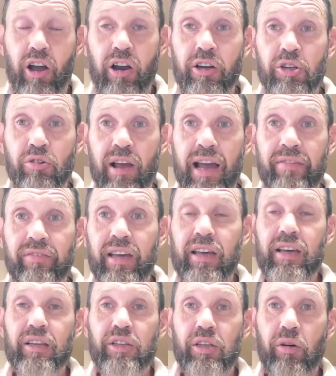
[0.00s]
hard drive.
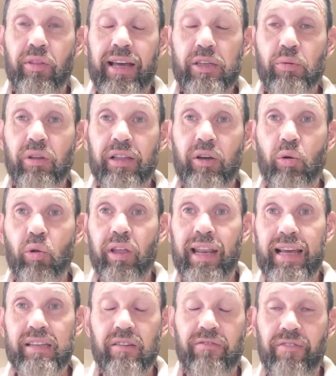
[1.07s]
So that's really cool. It
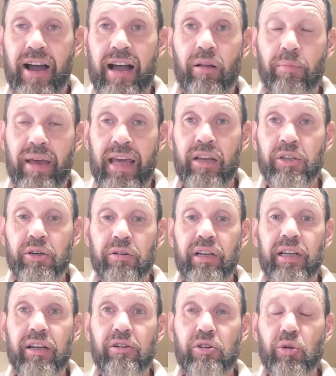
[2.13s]
has a file manager in
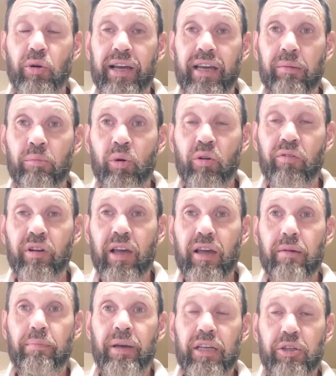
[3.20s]
here so I can move
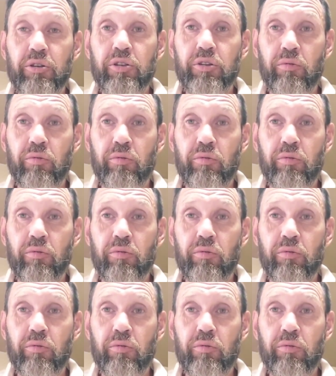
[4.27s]
pictures